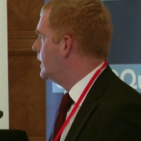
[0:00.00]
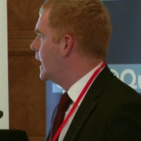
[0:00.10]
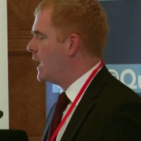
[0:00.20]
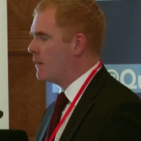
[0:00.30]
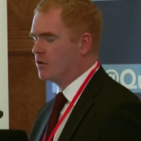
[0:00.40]

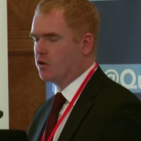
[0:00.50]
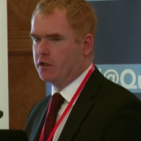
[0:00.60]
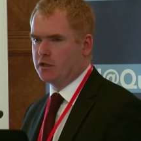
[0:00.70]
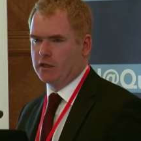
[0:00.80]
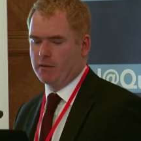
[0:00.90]

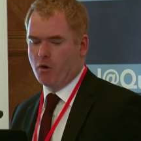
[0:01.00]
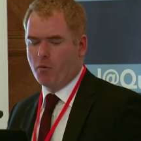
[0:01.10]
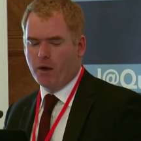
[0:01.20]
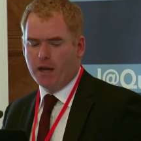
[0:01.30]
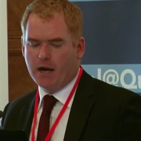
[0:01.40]
Arbitration came
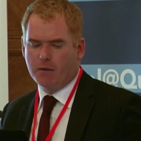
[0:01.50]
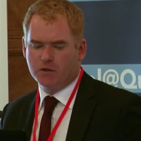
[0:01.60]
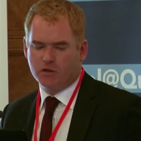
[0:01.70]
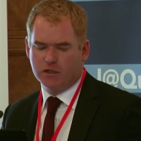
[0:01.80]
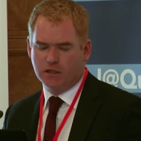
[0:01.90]
up. And
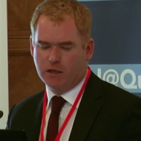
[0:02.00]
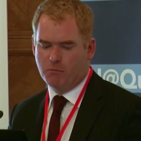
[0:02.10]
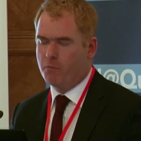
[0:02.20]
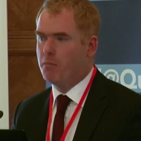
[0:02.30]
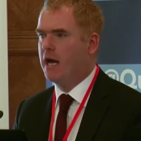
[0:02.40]
arbitration came
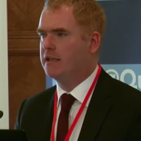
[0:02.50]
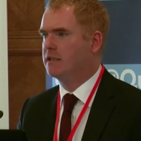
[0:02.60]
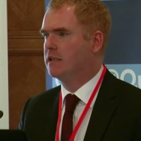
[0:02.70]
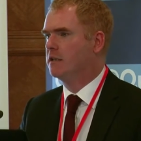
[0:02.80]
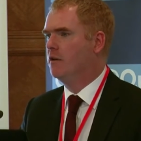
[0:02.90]
up as a
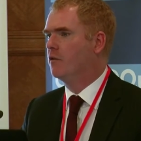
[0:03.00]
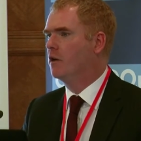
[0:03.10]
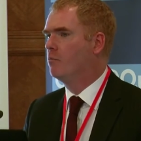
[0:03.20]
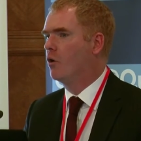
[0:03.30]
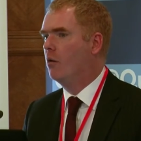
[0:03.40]

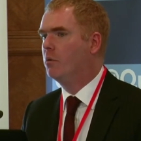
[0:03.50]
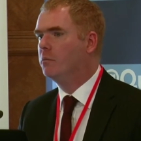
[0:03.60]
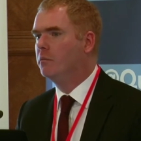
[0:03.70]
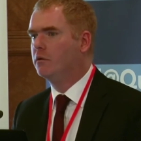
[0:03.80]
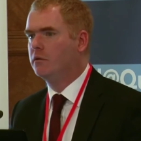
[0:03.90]
significant problem.
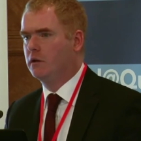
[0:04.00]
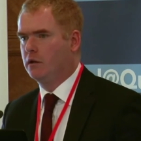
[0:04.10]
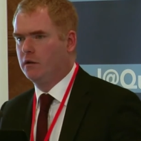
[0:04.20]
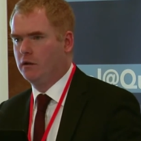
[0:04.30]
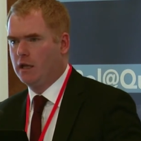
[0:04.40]

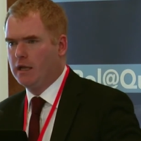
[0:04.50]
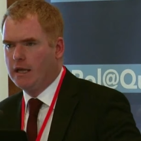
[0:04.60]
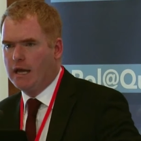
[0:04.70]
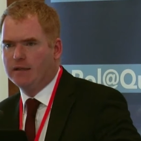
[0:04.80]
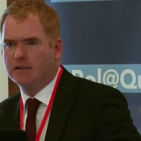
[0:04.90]

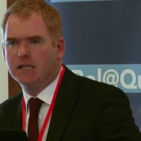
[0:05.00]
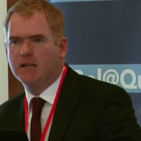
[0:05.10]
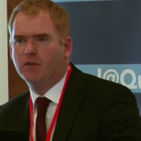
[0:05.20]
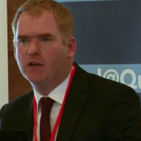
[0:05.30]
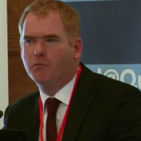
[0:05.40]
And the
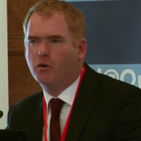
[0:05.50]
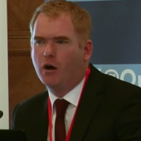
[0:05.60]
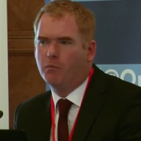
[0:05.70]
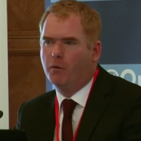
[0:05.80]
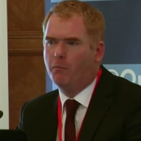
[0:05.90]
significant
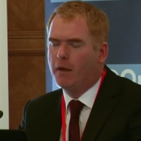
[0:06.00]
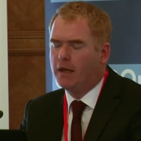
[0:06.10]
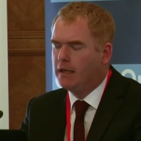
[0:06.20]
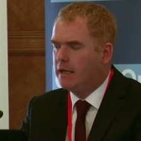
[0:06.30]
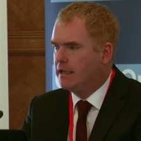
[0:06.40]
problem
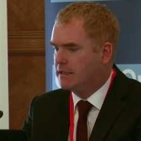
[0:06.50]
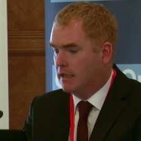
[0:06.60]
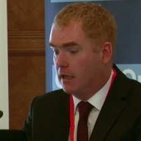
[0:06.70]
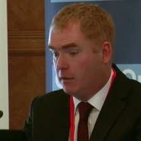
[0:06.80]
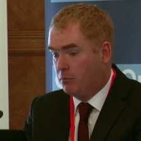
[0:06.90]
is that,
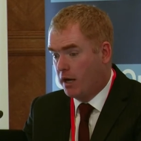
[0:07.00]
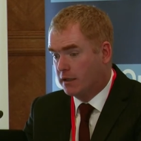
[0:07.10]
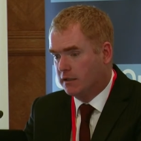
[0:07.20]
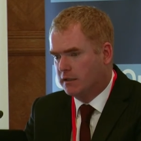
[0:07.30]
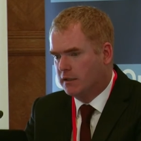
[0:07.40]
and I
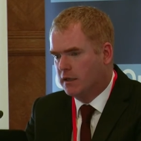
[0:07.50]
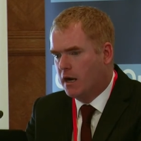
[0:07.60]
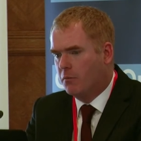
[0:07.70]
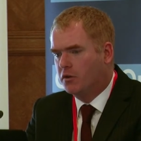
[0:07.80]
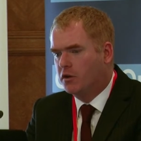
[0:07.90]
practice as an
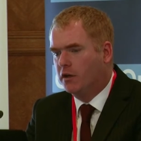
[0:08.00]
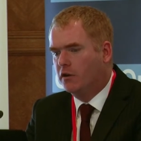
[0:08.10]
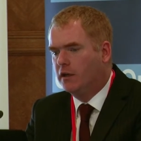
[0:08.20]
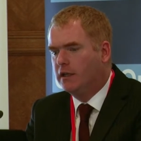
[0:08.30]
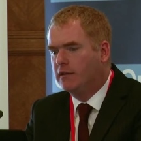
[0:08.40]

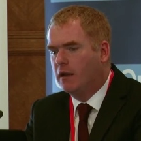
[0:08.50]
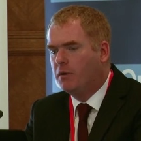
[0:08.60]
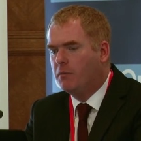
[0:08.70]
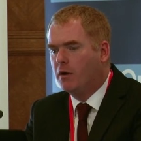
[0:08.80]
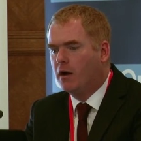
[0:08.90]
arbitrator, is that
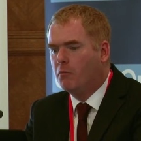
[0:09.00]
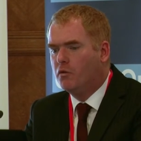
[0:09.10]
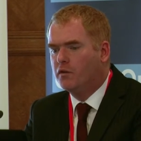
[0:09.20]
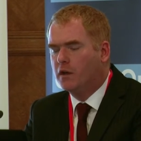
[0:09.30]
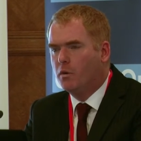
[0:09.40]
people are
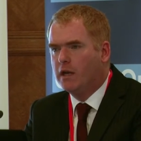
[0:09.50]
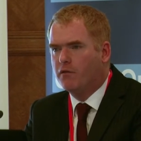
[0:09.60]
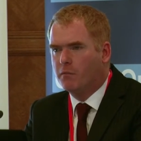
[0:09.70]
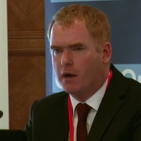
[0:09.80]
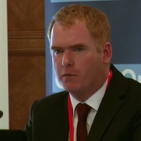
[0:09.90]
moving away
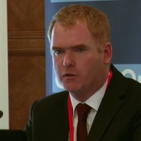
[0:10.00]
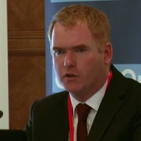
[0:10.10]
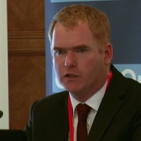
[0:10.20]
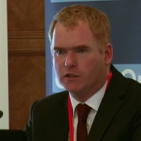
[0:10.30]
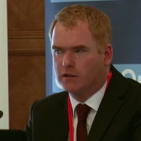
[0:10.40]
from
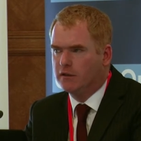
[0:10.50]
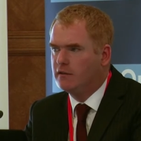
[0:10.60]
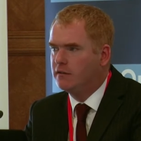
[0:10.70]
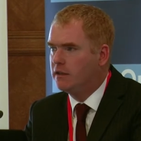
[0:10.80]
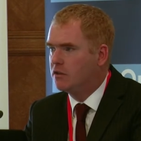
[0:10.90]
arbitration. This
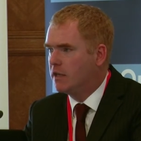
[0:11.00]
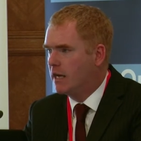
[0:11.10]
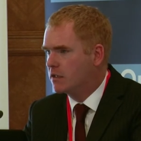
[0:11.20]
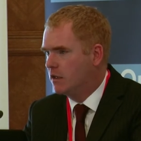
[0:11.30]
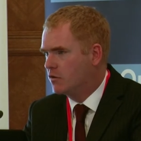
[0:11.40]
is the
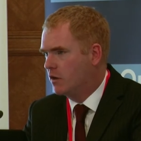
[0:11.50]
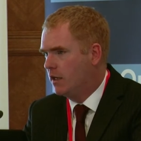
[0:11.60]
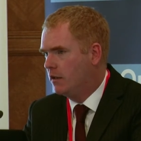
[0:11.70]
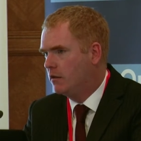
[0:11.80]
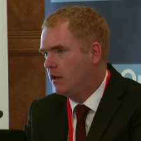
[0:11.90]
international
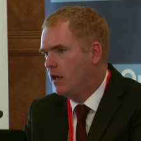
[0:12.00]
trend,